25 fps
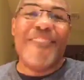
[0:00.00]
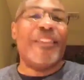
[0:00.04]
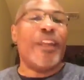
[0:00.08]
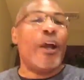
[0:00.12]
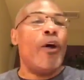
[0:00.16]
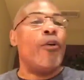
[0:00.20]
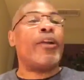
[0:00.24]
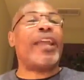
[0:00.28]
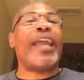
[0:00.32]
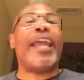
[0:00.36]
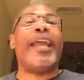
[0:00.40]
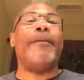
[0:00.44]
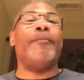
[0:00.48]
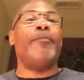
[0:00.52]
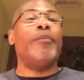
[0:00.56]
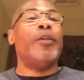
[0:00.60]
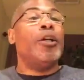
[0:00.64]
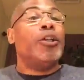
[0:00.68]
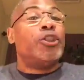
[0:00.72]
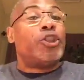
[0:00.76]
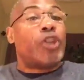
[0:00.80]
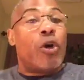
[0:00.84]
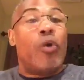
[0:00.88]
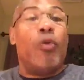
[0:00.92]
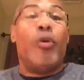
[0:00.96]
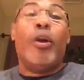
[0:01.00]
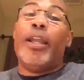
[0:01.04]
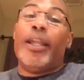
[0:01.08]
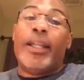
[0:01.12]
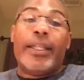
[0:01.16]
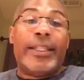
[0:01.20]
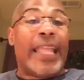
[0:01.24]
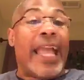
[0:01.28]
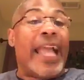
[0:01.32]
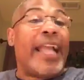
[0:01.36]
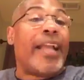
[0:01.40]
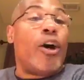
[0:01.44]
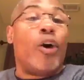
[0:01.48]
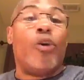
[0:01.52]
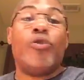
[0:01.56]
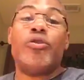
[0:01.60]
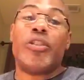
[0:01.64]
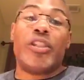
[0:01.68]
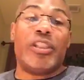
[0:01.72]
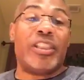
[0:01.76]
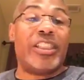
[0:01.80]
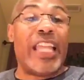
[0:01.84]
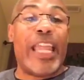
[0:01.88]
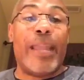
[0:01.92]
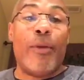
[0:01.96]
Okay. So that goes
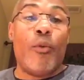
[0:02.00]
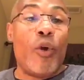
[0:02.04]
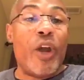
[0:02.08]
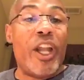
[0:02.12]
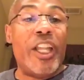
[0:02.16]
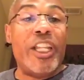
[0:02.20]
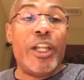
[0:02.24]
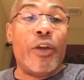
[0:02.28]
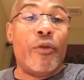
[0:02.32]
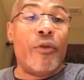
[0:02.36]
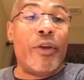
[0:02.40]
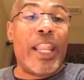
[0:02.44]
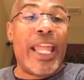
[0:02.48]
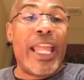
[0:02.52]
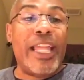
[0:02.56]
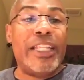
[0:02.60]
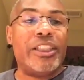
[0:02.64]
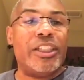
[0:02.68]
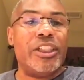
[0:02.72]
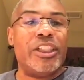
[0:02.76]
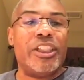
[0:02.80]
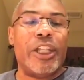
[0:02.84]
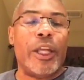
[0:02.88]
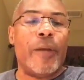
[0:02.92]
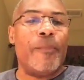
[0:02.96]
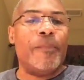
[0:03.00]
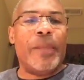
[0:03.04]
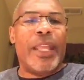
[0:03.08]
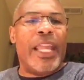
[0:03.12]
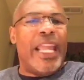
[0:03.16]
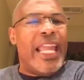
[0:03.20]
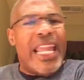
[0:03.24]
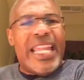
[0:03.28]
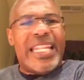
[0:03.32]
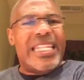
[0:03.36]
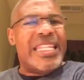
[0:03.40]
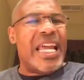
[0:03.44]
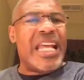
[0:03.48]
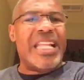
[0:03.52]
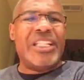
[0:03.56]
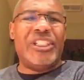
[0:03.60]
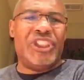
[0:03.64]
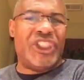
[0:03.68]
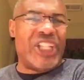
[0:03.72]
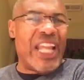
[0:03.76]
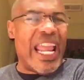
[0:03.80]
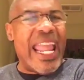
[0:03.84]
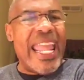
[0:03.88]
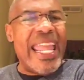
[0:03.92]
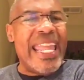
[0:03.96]
the same way in your relationship. It doesn't
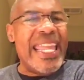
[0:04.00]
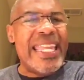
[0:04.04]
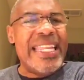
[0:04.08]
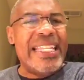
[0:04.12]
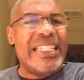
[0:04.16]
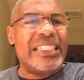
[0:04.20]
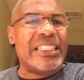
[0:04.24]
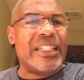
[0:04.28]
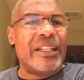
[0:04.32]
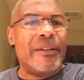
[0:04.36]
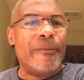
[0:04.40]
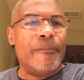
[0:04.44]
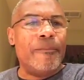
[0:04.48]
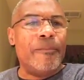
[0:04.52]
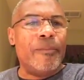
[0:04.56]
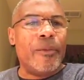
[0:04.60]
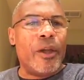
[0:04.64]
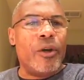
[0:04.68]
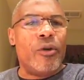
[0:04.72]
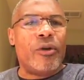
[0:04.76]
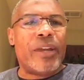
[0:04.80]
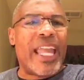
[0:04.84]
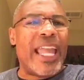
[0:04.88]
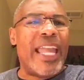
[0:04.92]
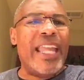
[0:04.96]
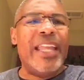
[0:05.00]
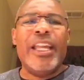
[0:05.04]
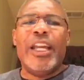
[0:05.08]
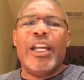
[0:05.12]
change. Okay.